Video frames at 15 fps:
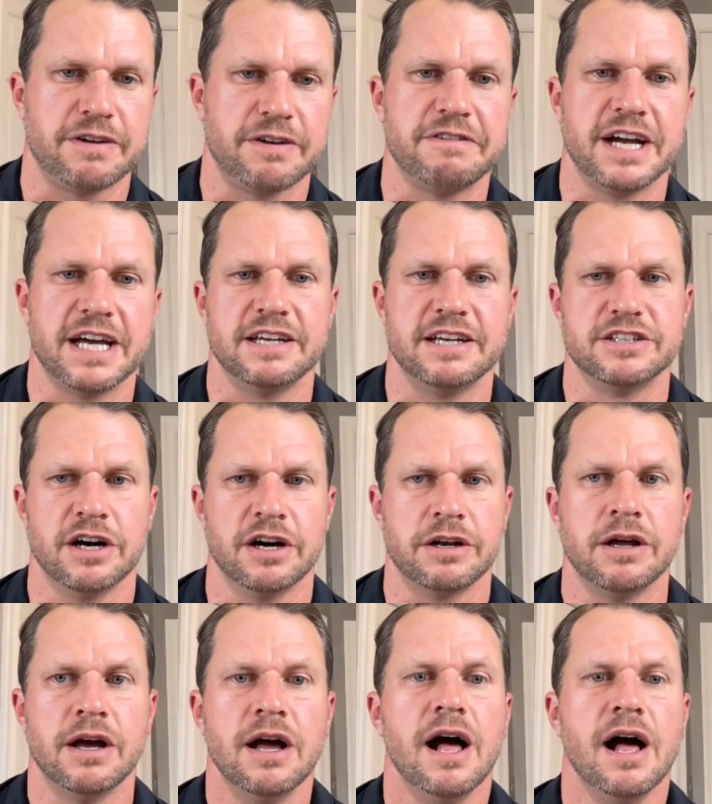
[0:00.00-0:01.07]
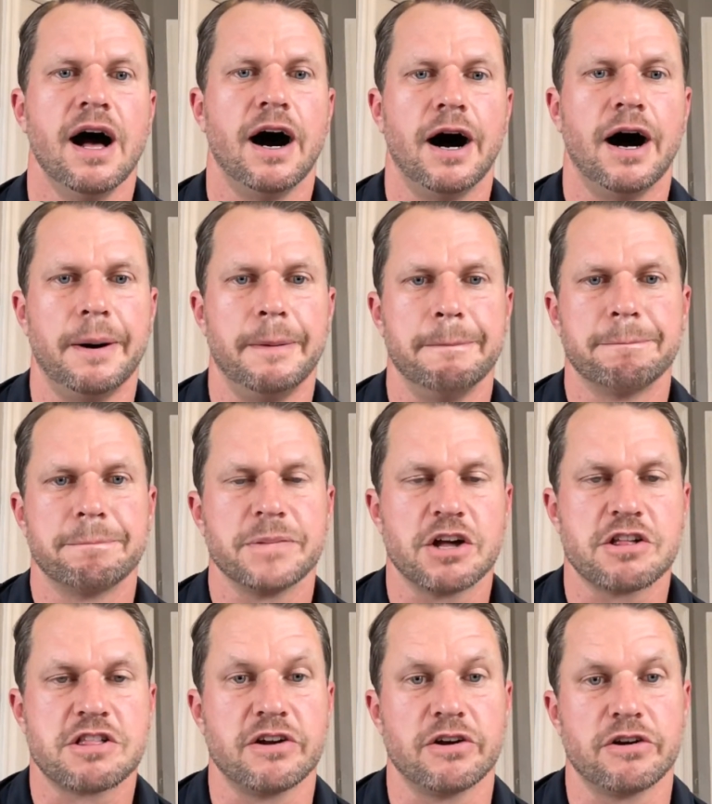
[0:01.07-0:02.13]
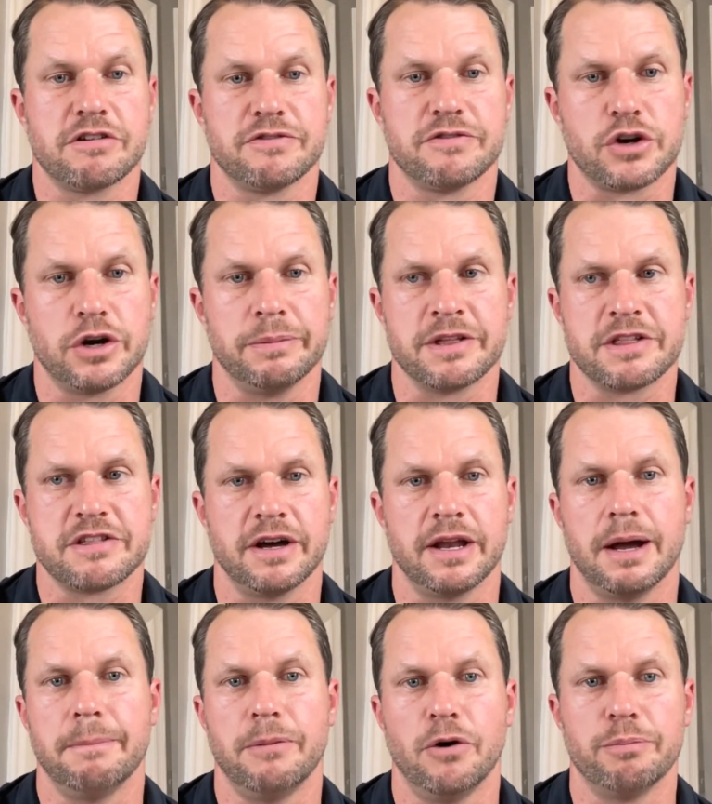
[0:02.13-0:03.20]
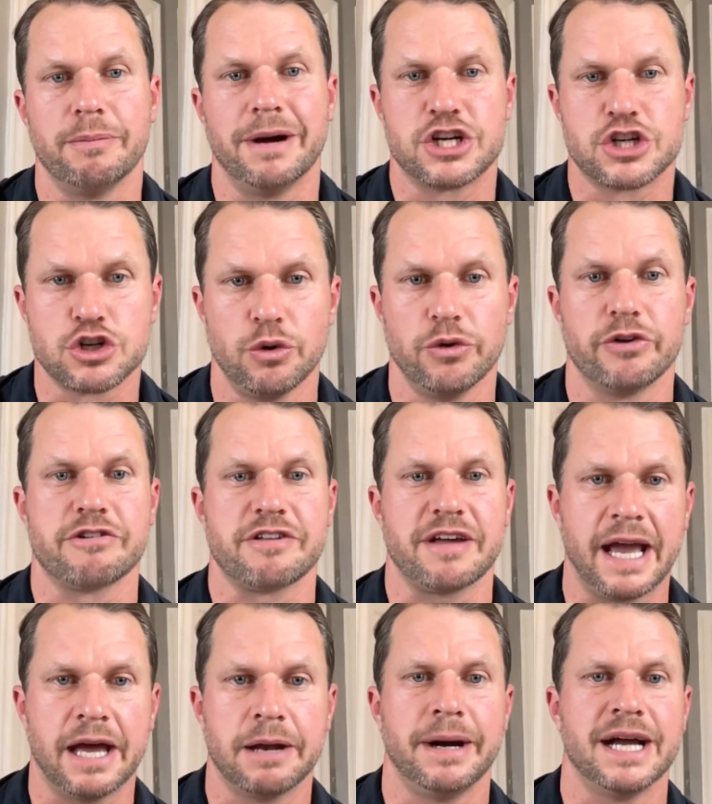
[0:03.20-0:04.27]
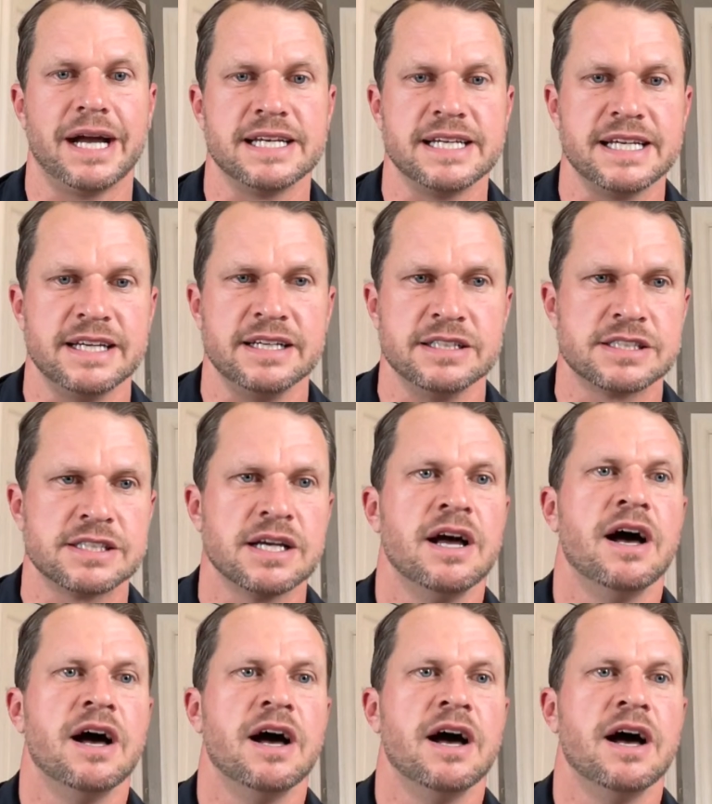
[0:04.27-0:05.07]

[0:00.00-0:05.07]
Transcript: I've had it done, a series of treatments done on both my shoulders and my knees.